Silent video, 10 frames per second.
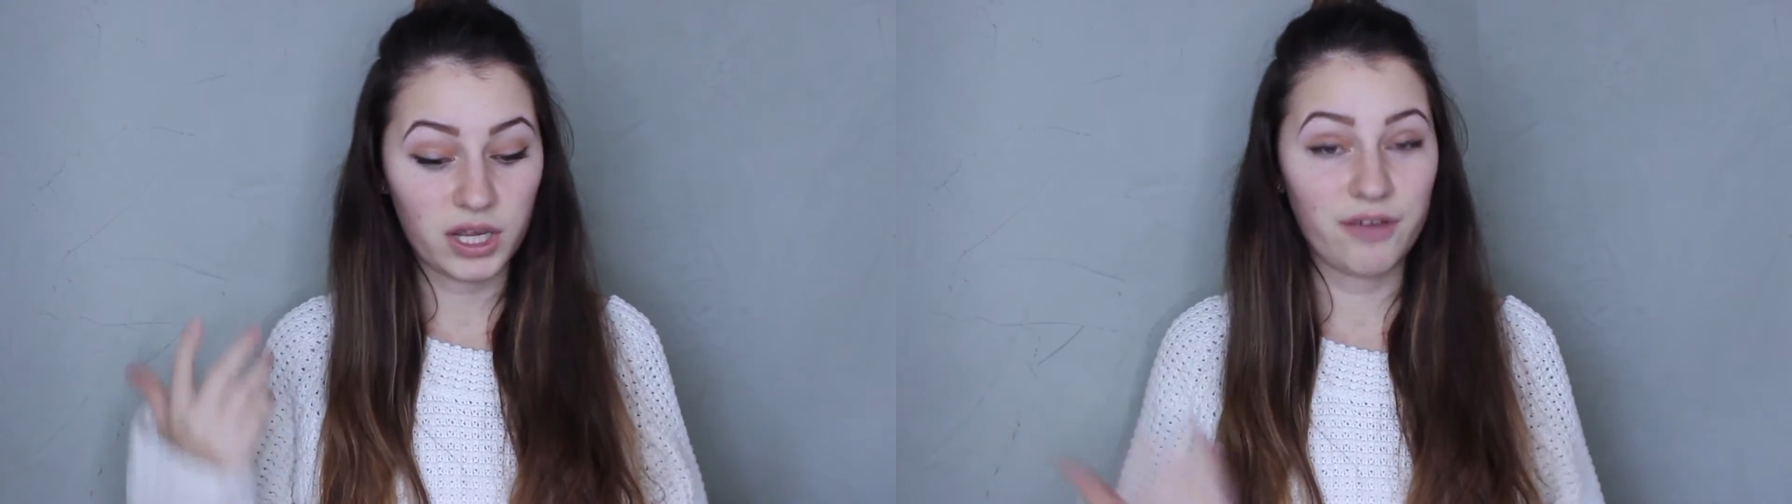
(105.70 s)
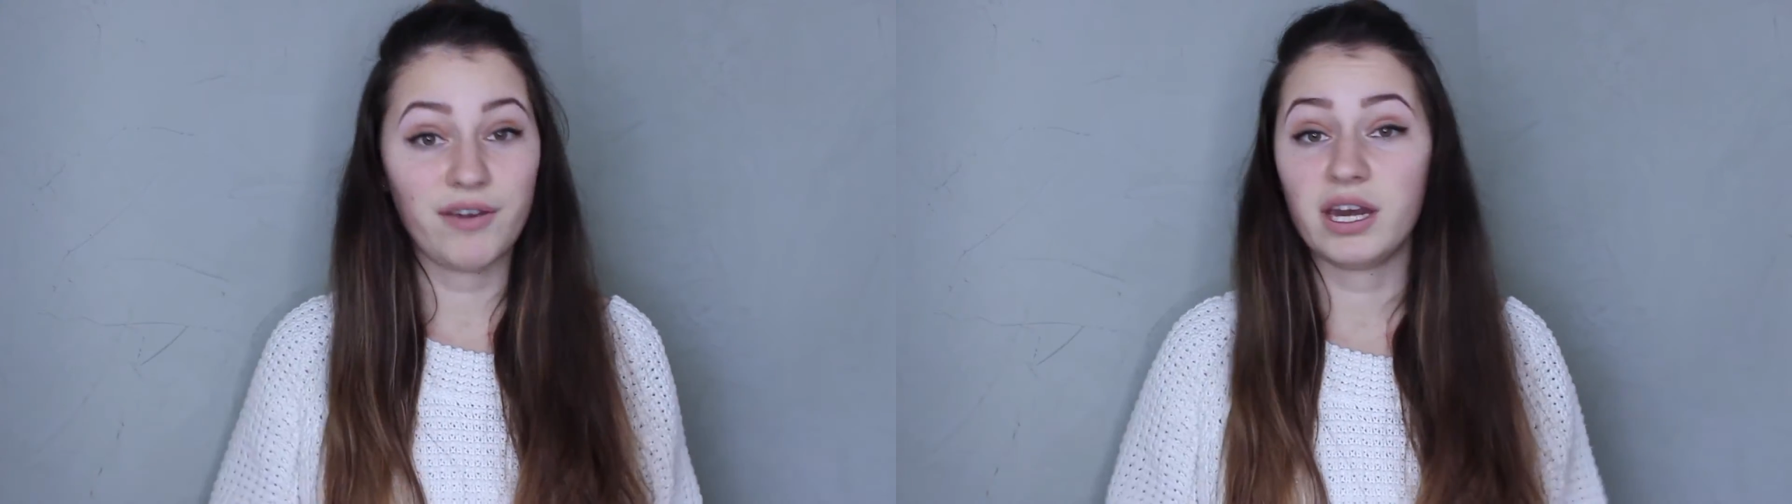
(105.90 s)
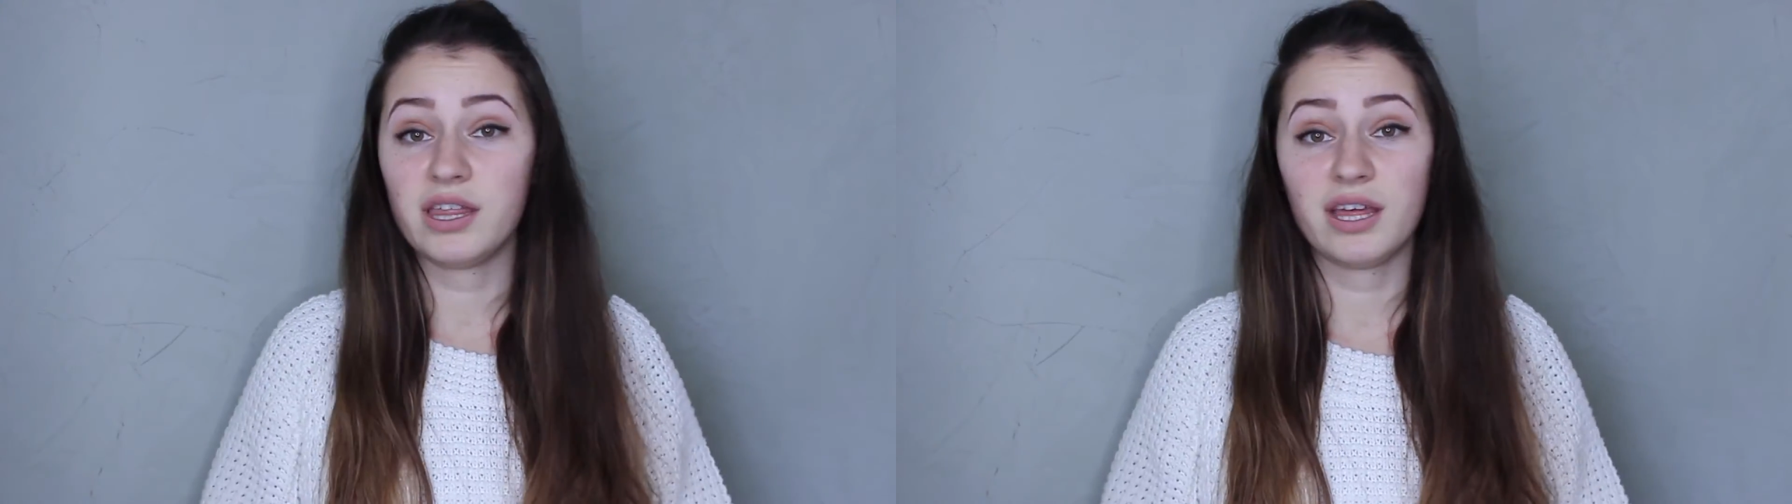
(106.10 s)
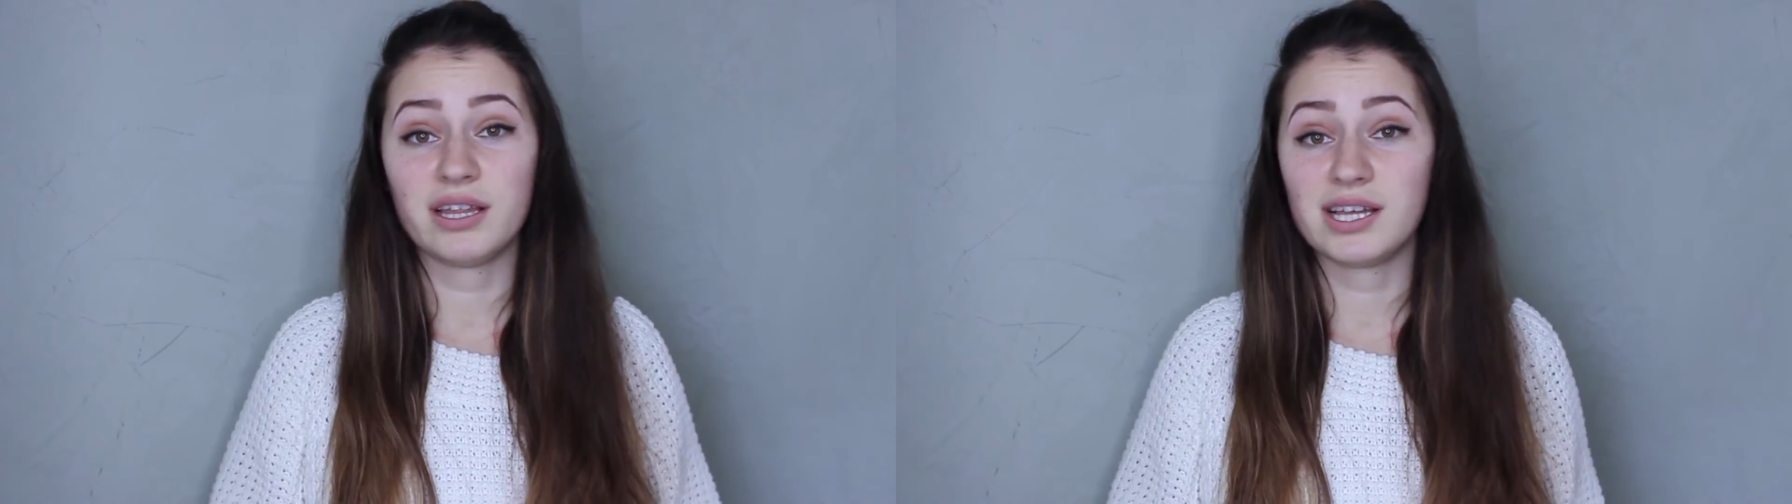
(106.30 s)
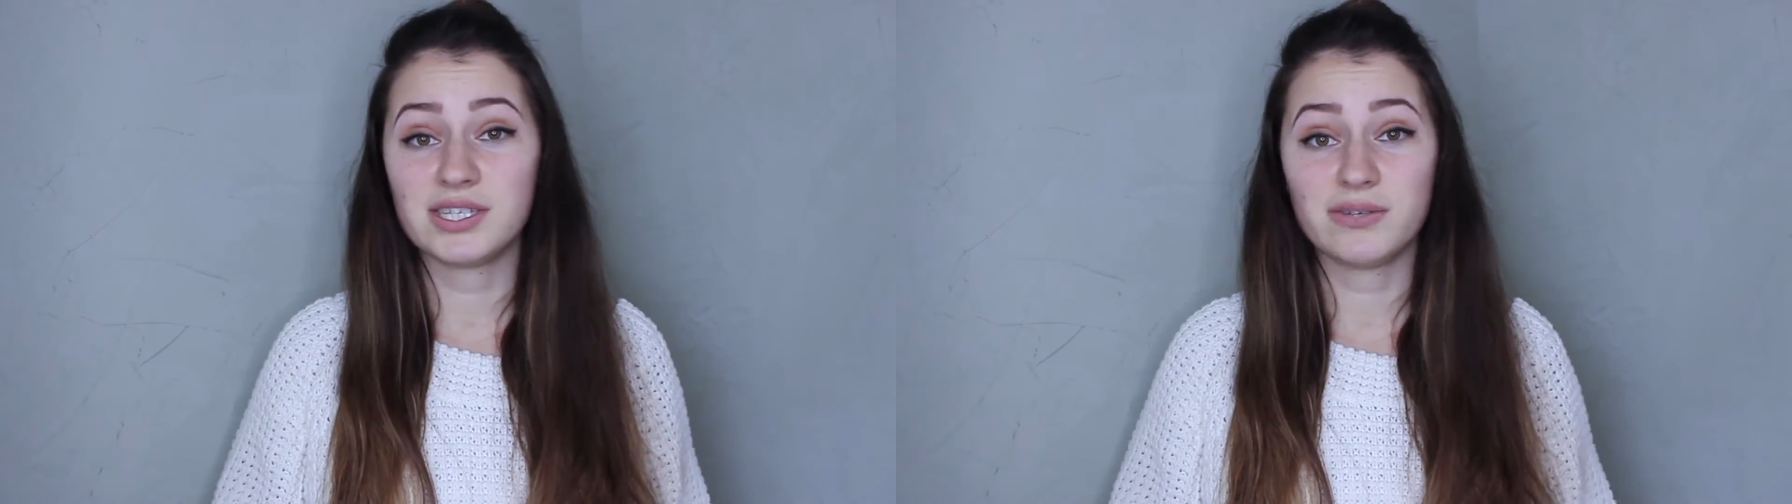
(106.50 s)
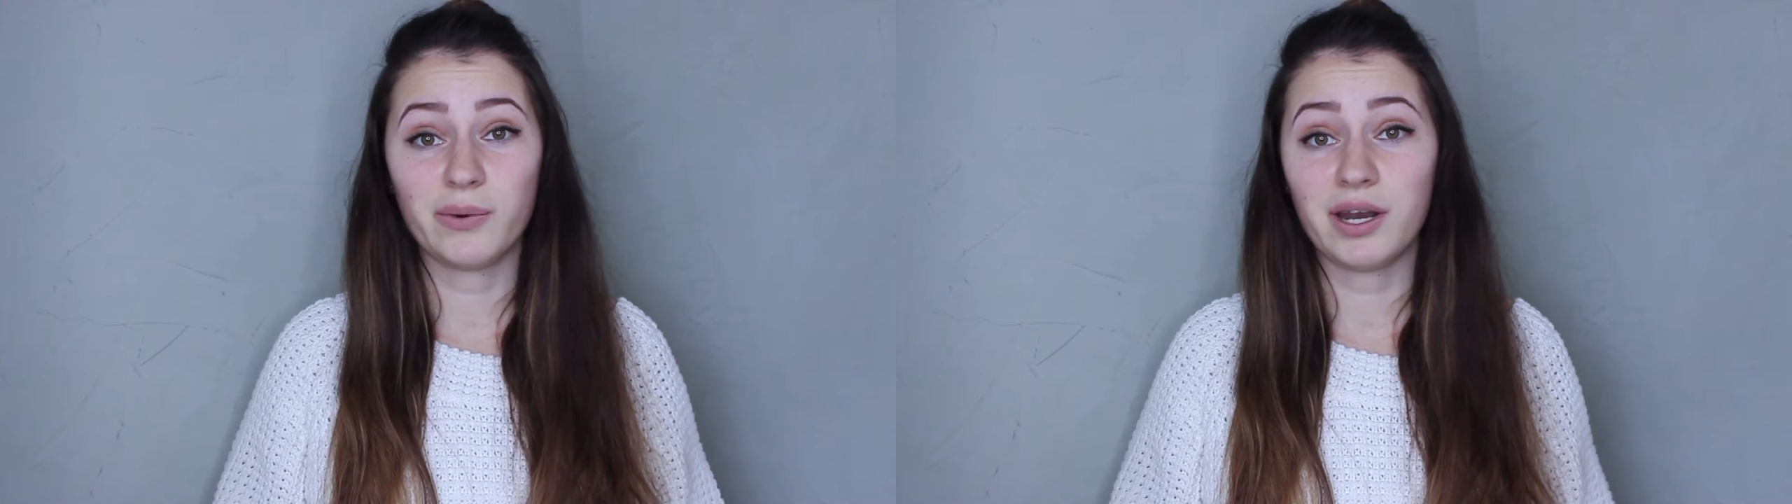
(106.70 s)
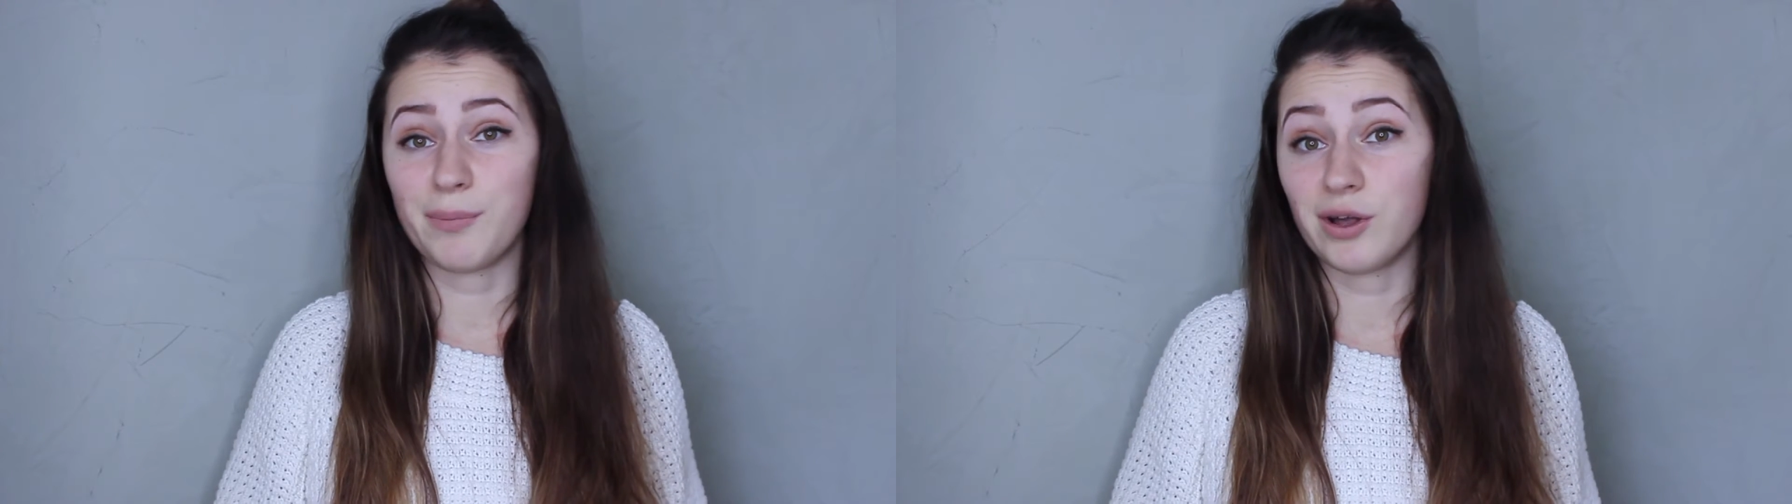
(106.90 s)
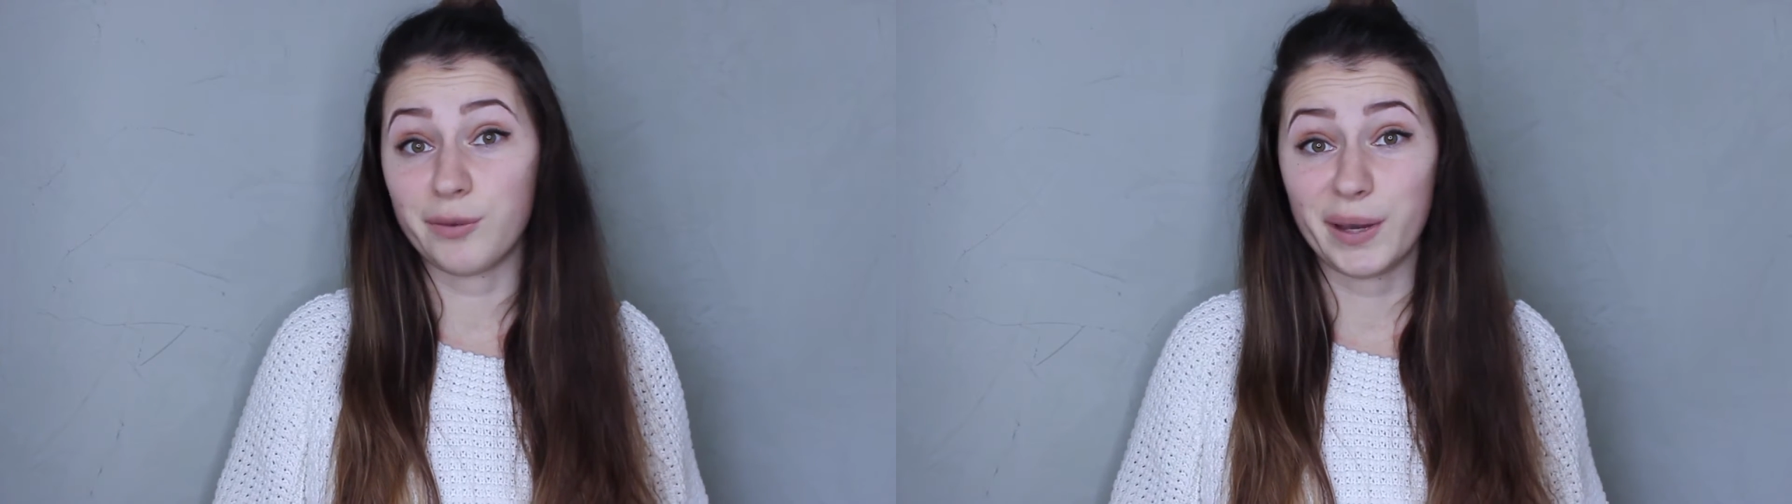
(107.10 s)
If anything, that's what I'm
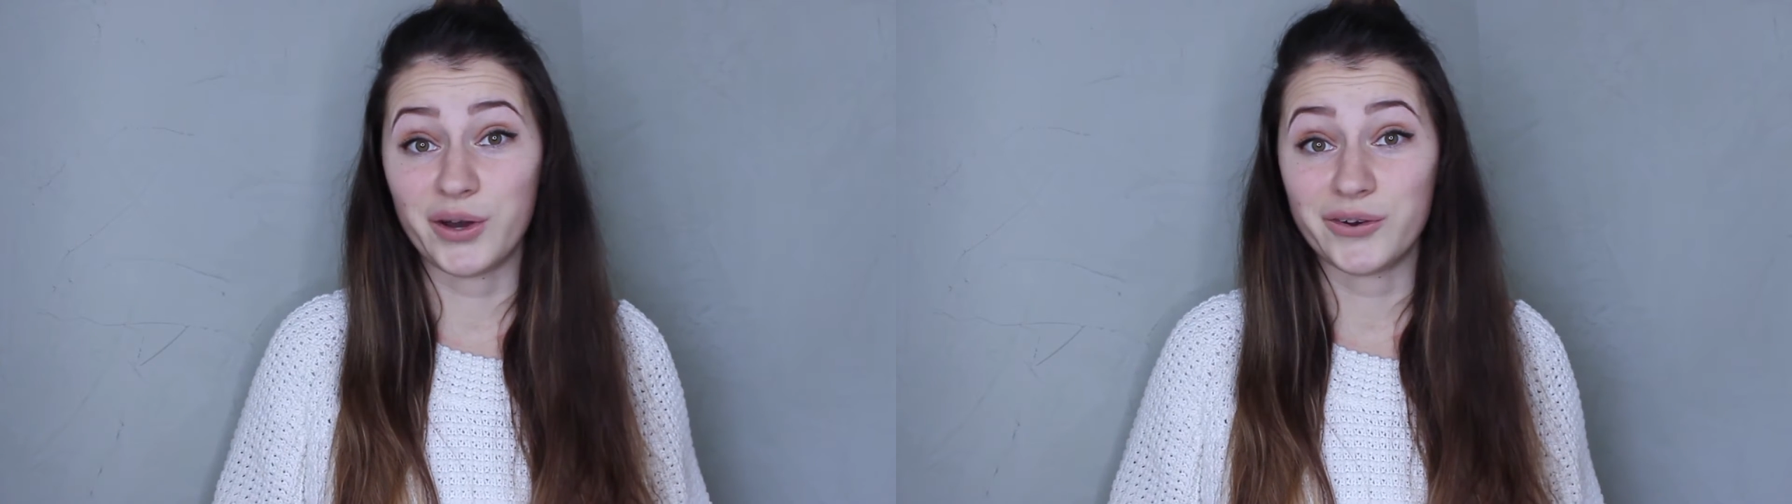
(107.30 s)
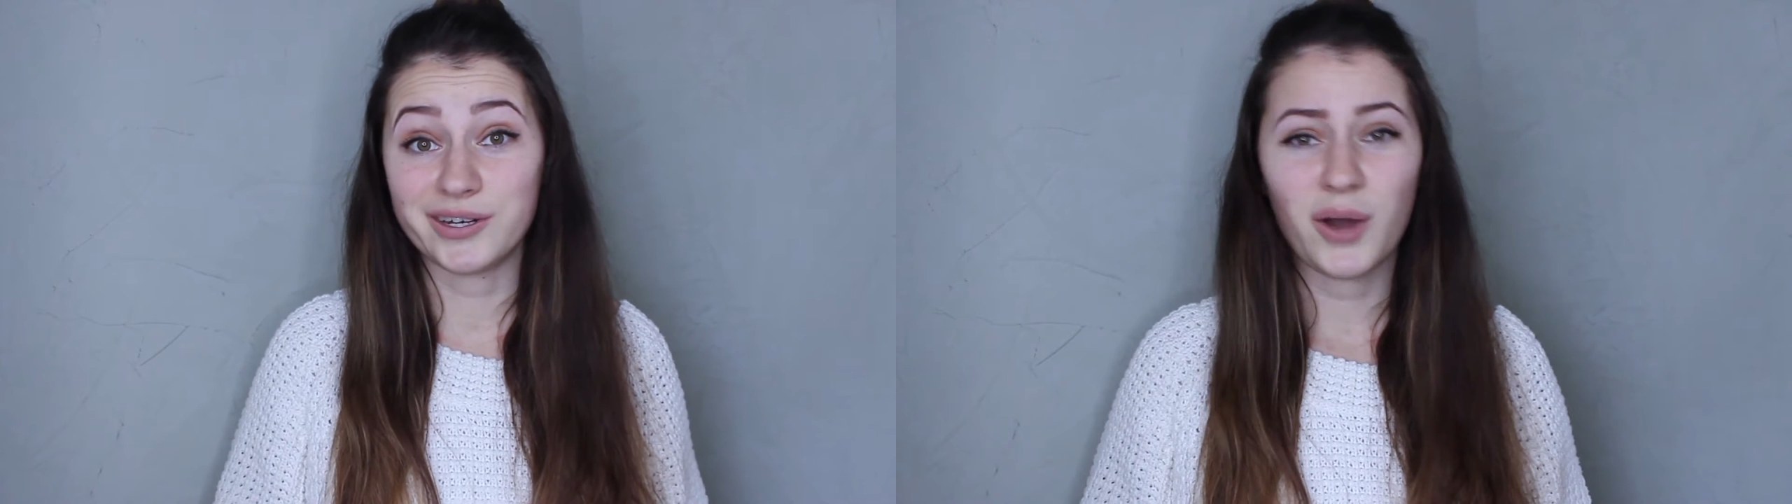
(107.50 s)
all about.